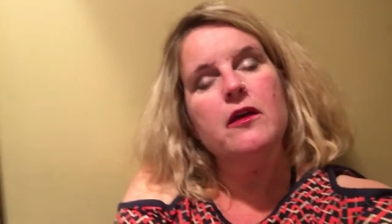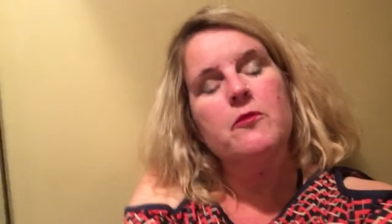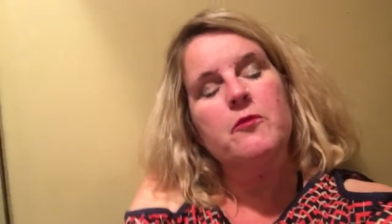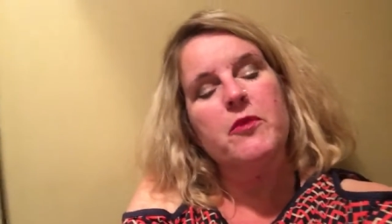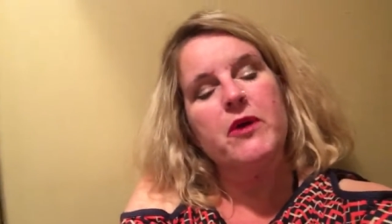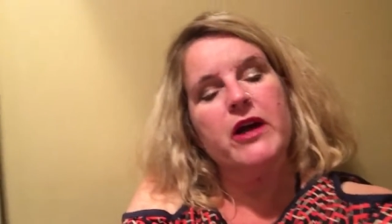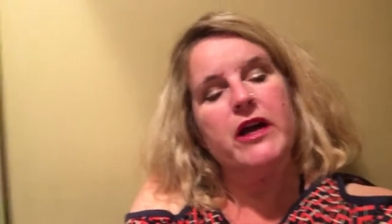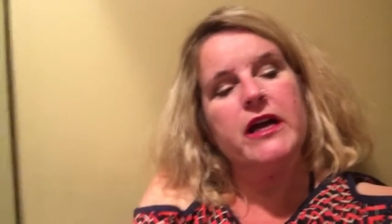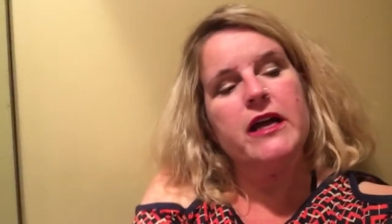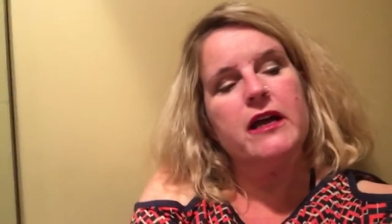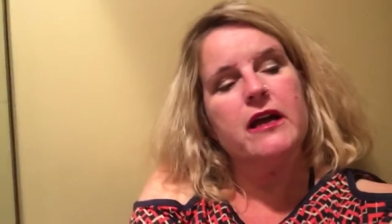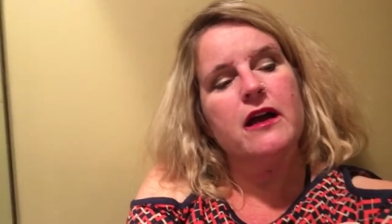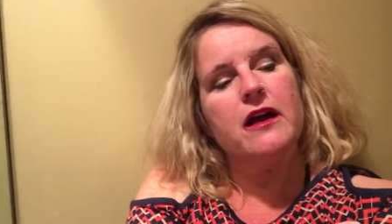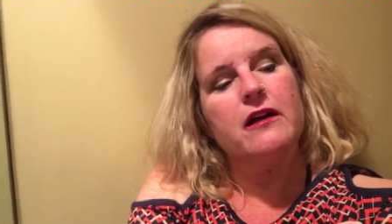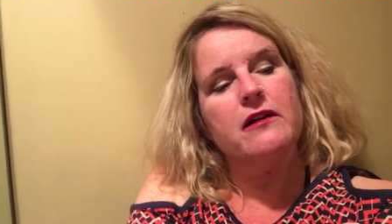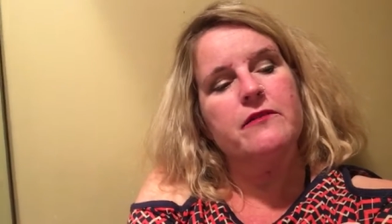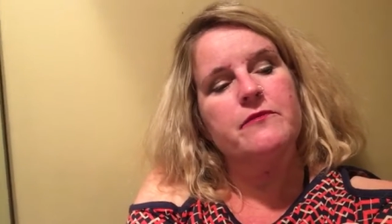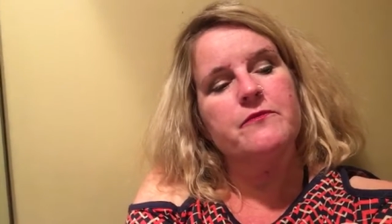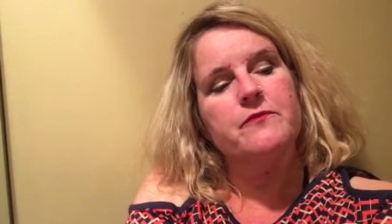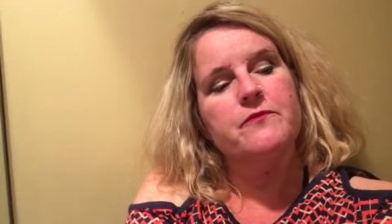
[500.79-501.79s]
But
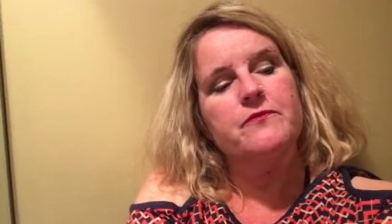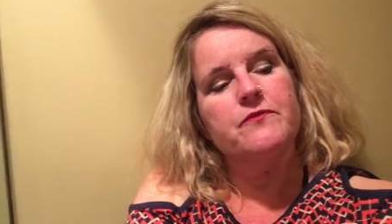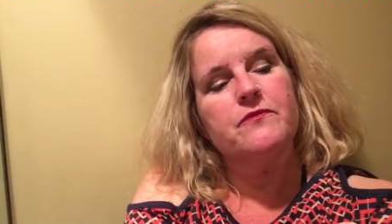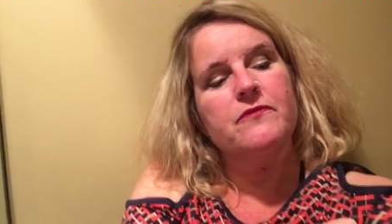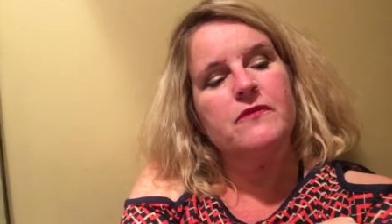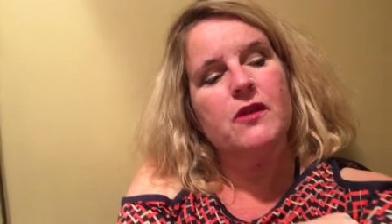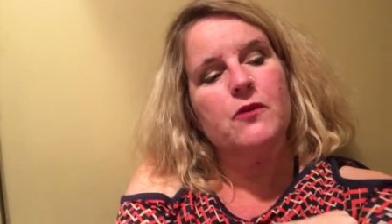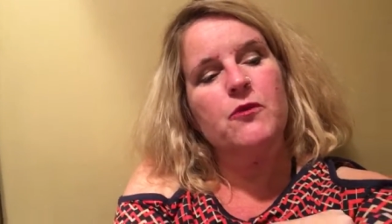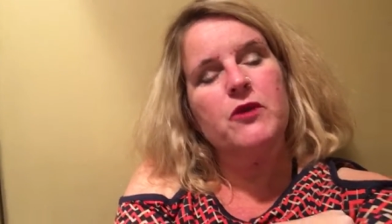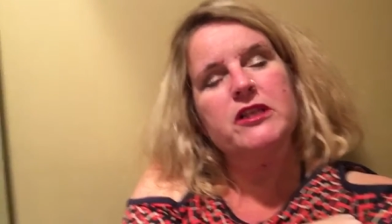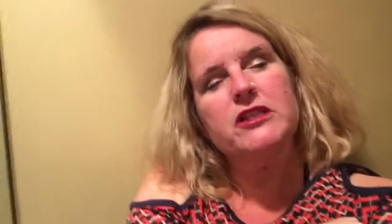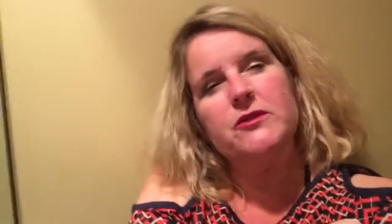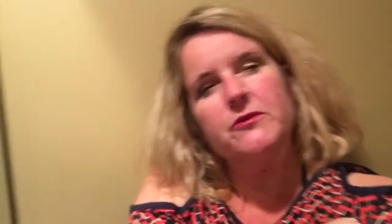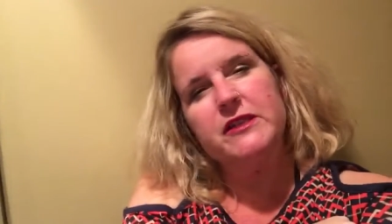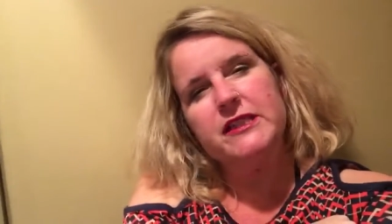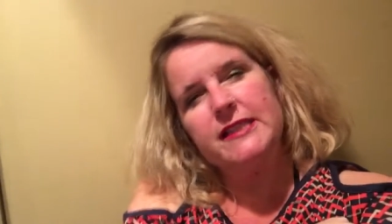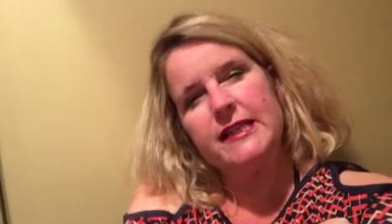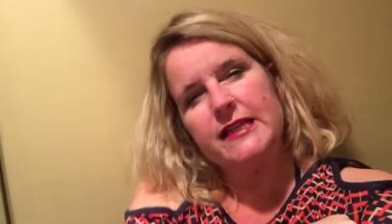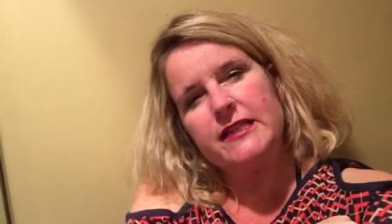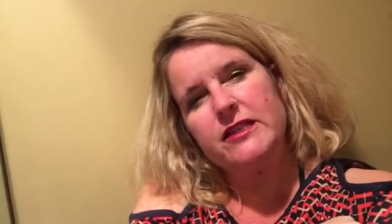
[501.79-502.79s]
what do
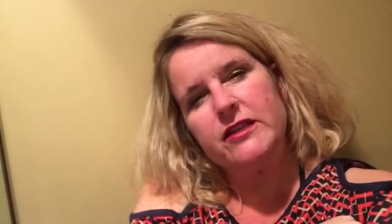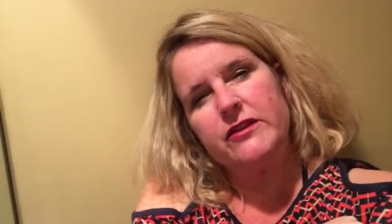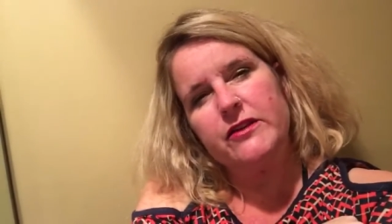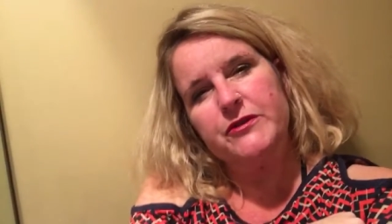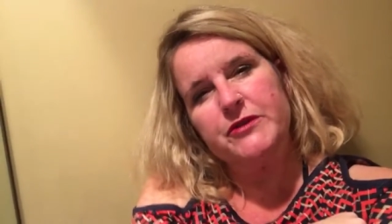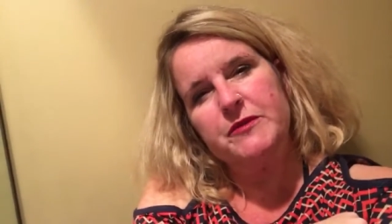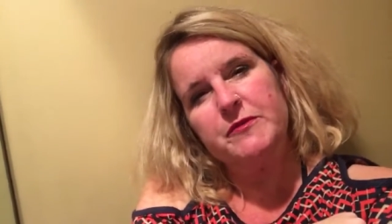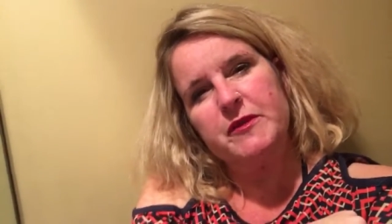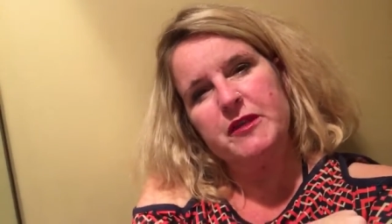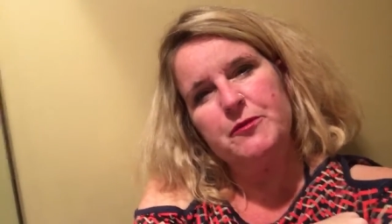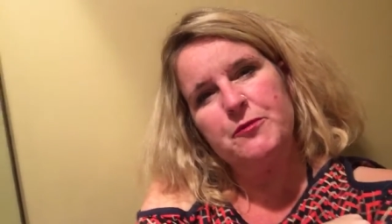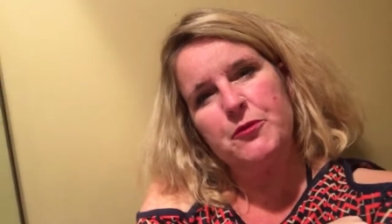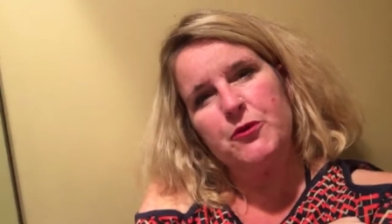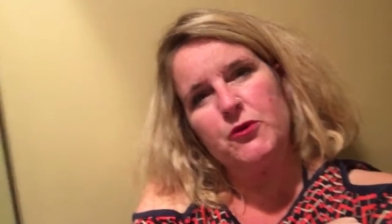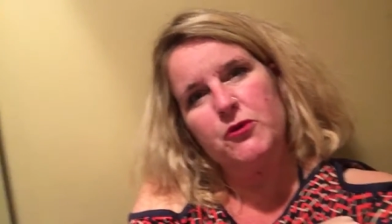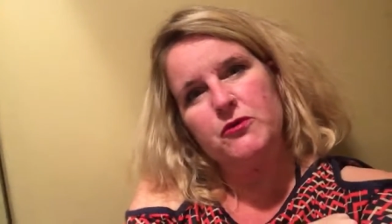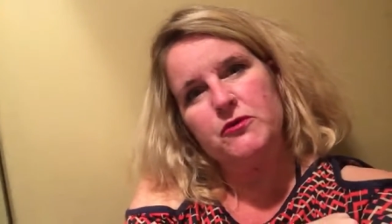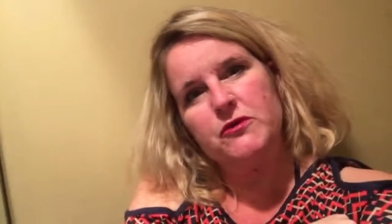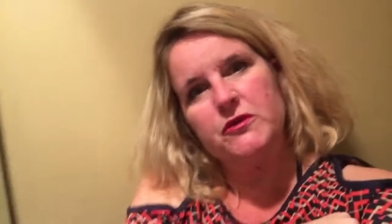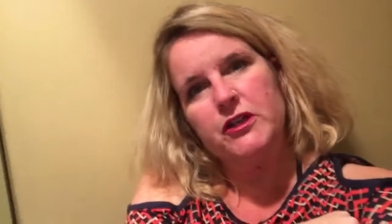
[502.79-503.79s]
we say to those
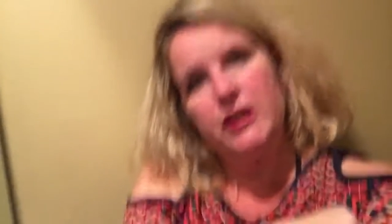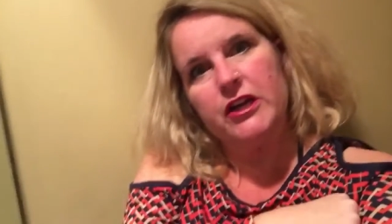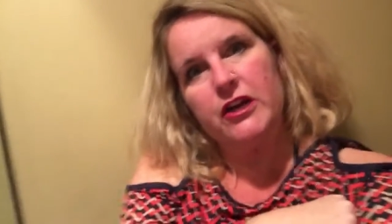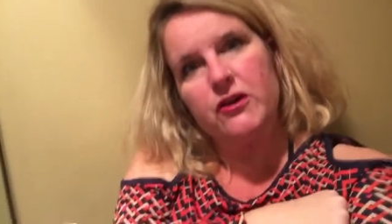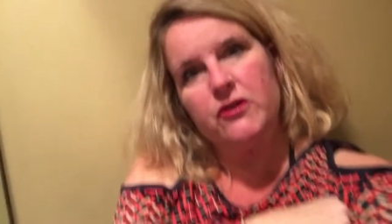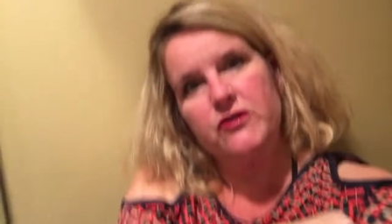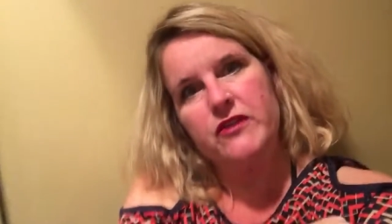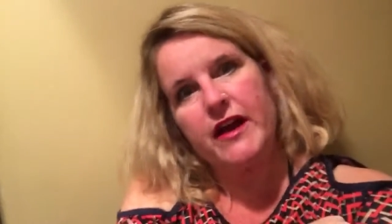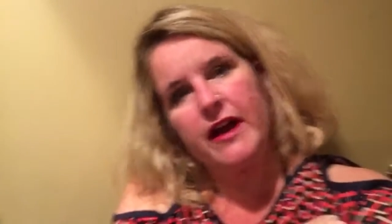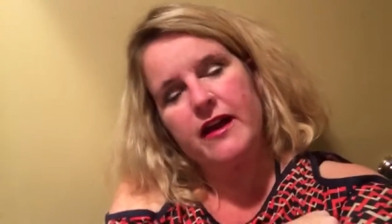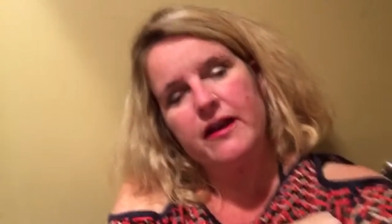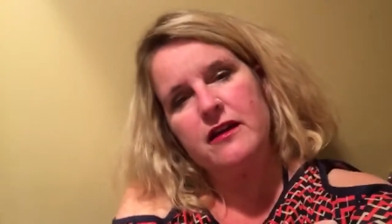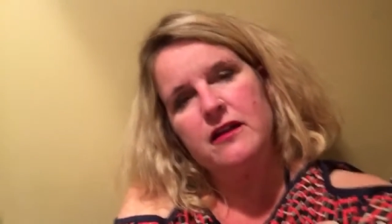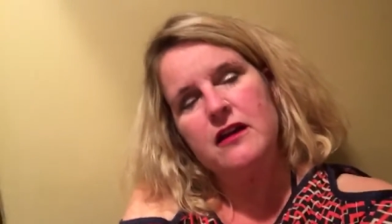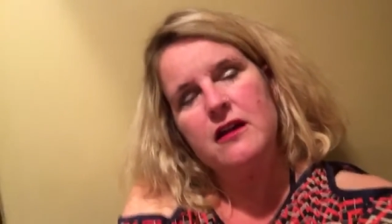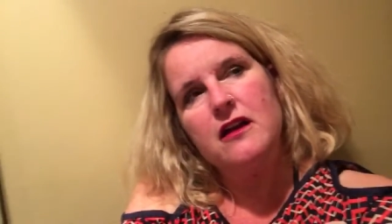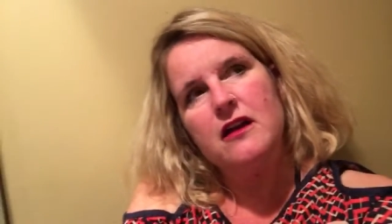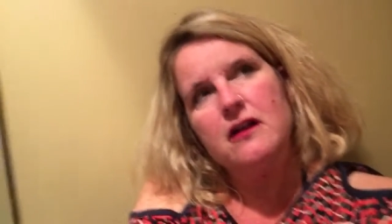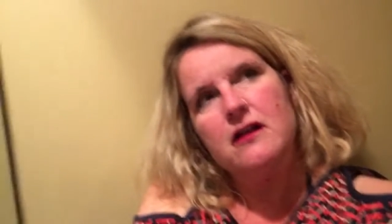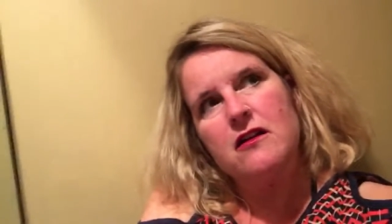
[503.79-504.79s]
people, that
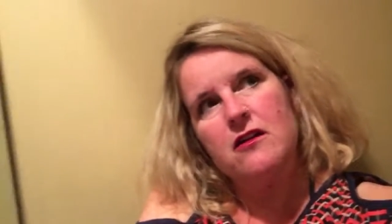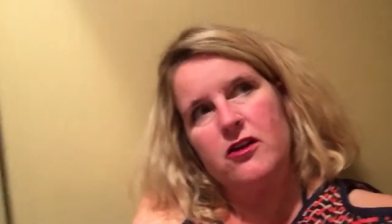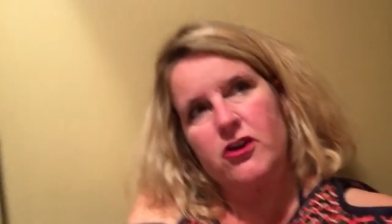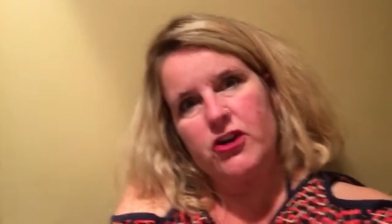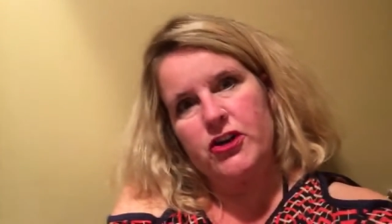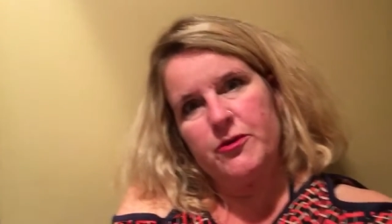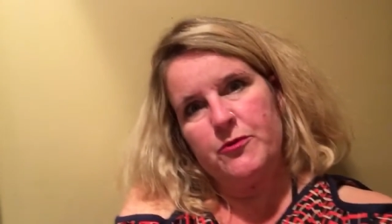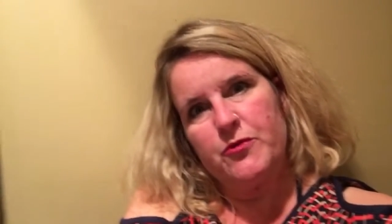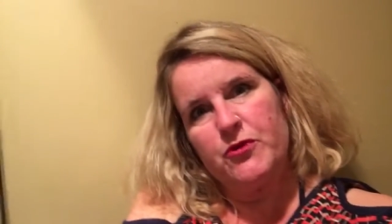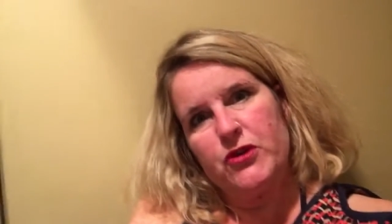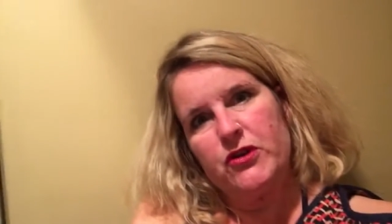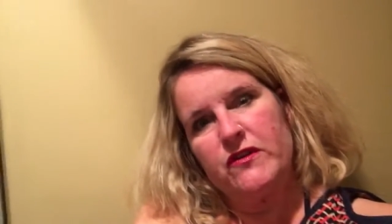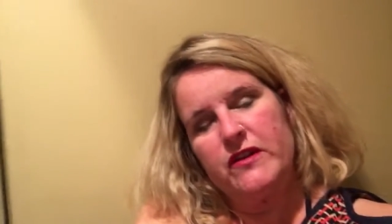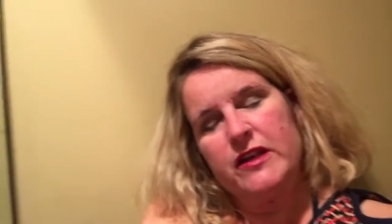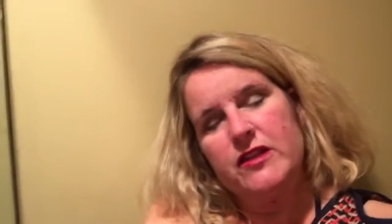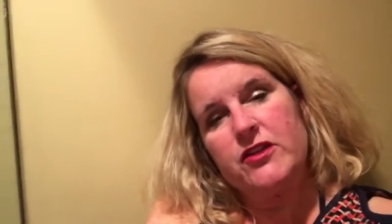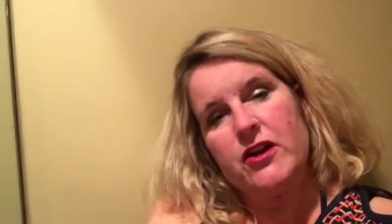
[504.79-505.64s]
aren't improving?